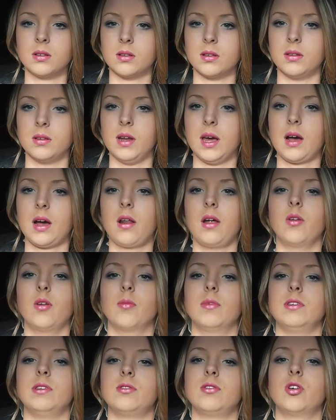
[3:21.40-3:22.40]
The neckline
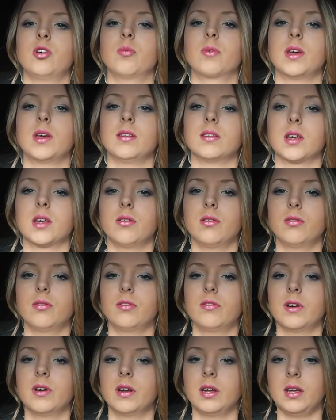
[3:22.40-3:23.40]
on my top keeps going all
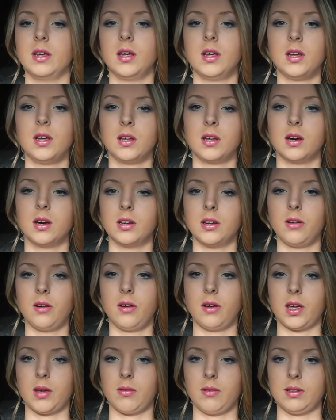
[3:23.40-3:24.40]
funny. I don't
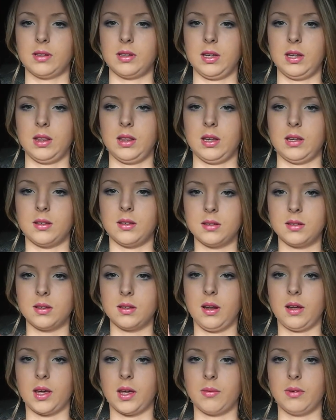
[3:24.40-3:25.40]
like it when it's like this. I
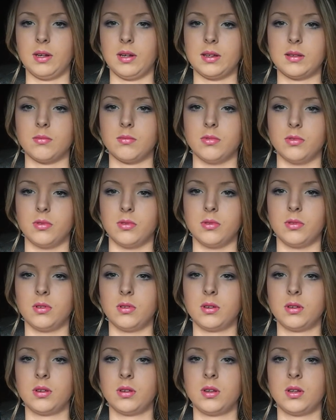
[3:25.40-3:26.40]
like it when it's more
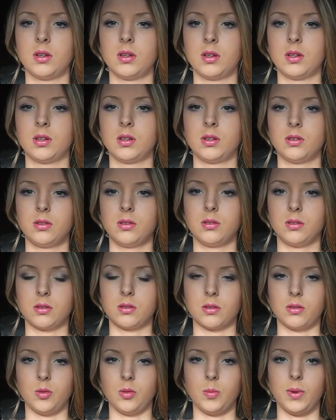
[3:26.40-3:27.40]

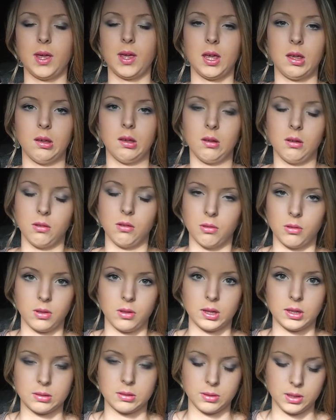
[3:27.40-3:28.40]
scoopy. Not that
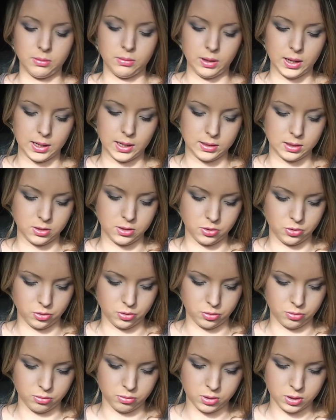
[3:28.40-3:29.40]
that's really related at
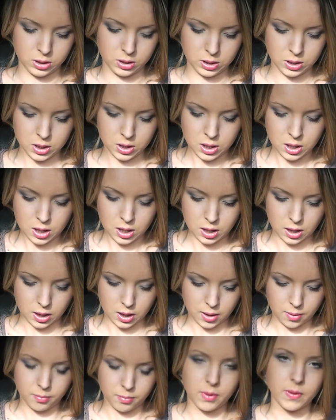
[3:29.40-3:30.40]
all.
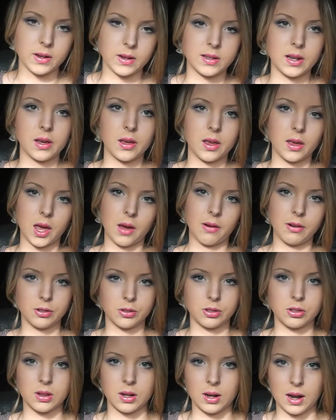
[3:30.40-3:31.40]
And then Decca carried
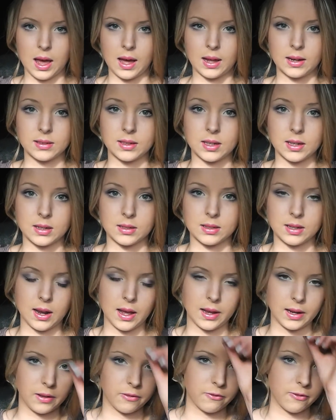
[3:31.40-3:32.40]
on to land and
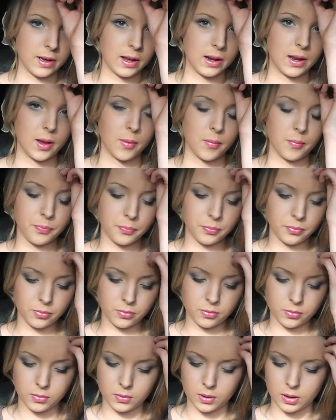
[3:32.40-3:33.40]
Delaney fell in.
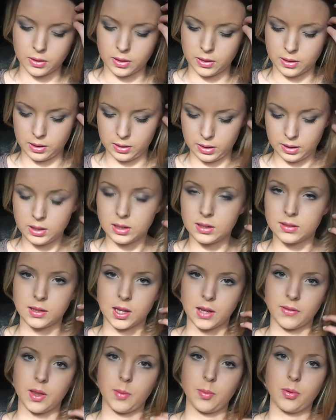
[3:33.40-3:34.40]
And they did
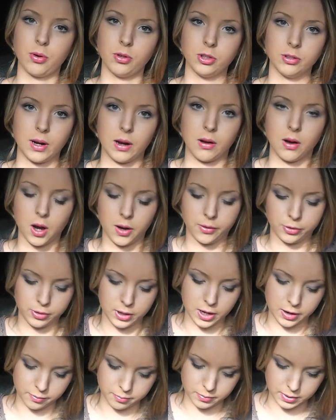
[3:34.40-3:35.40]
say they pulled her out after
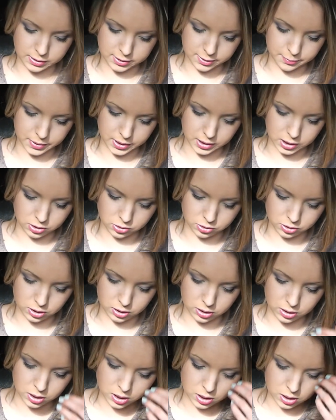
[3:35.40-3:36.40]
11 minutes of being under